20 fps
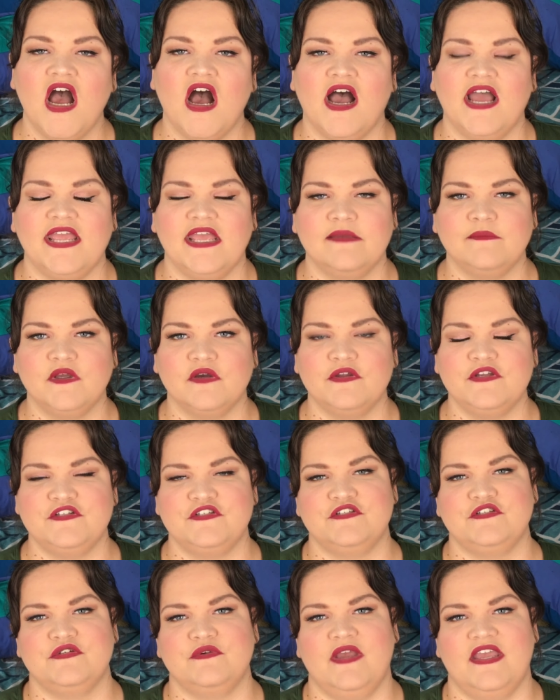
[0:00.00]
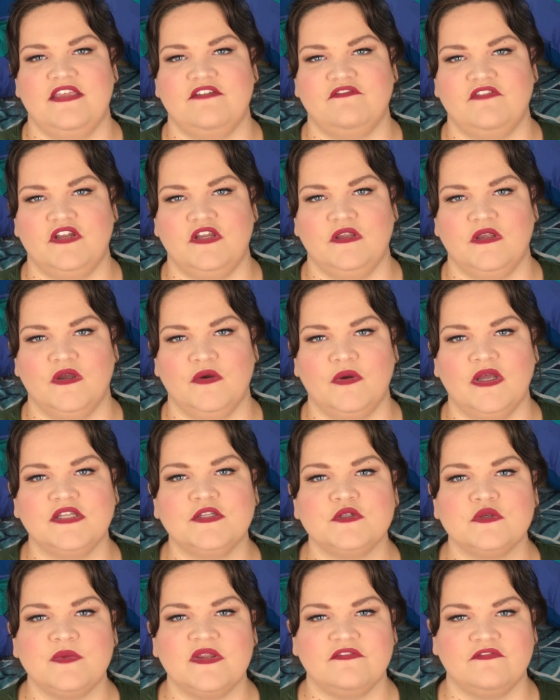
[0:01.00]
I am going to do a video a
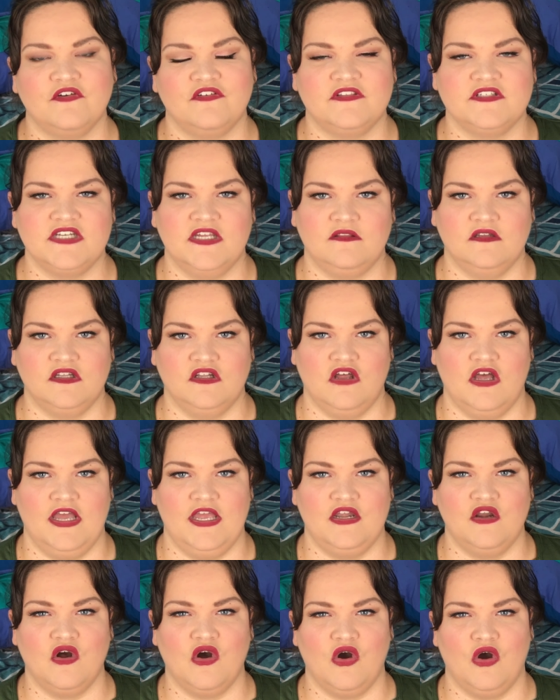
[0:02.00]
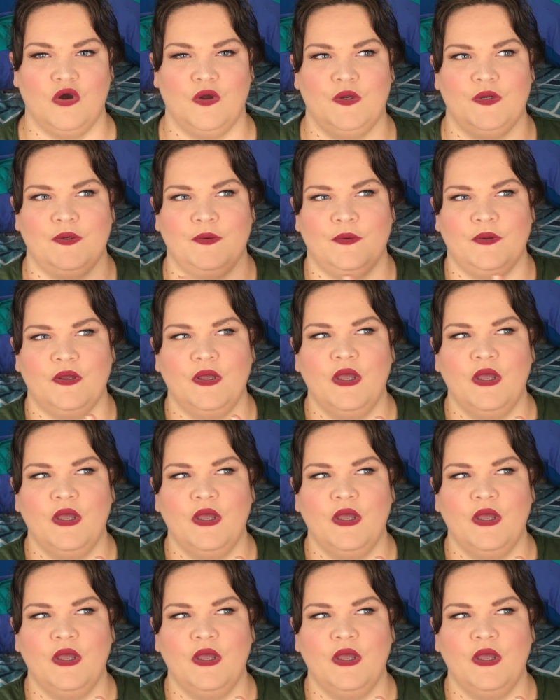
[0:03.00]
little bit further down the line on